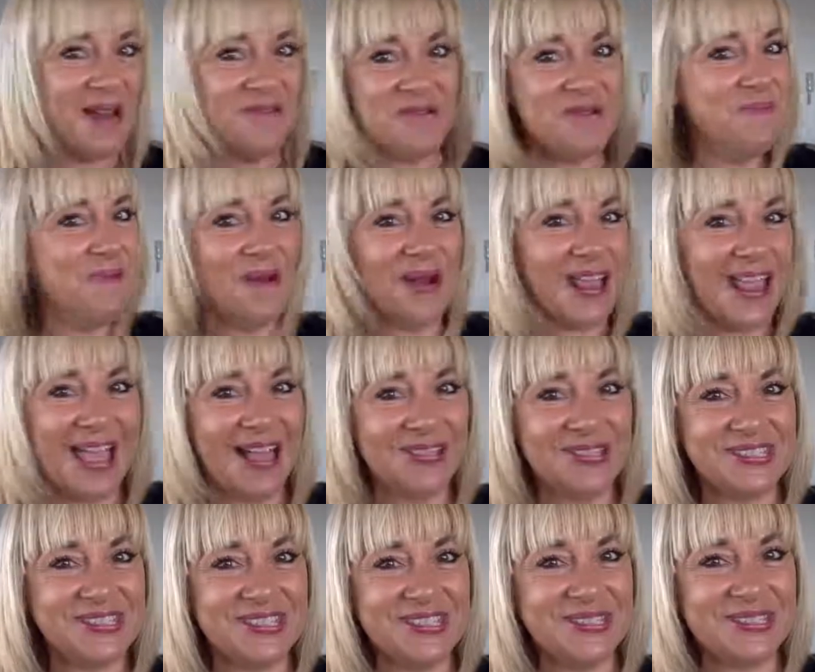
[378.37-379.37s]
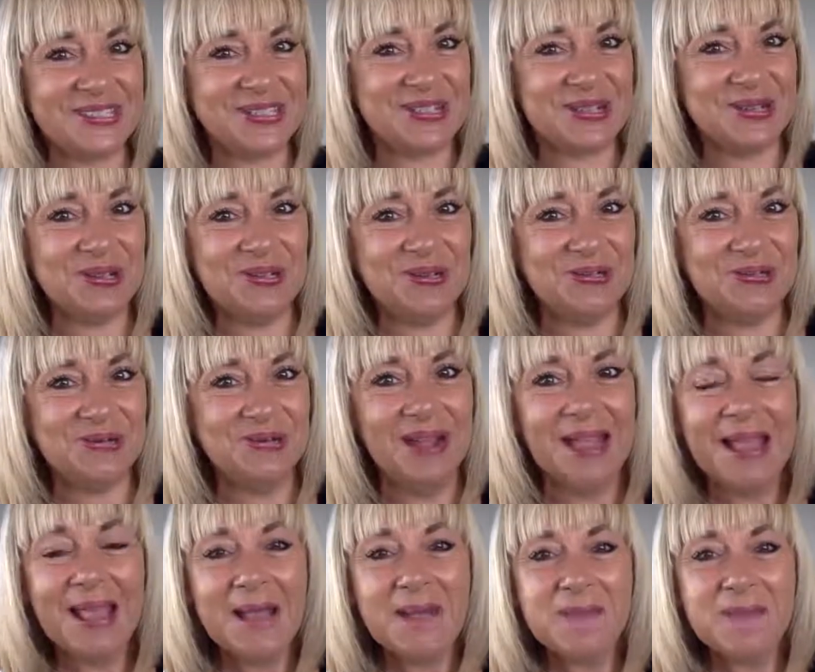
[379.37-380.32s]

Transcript: Everybody else is too,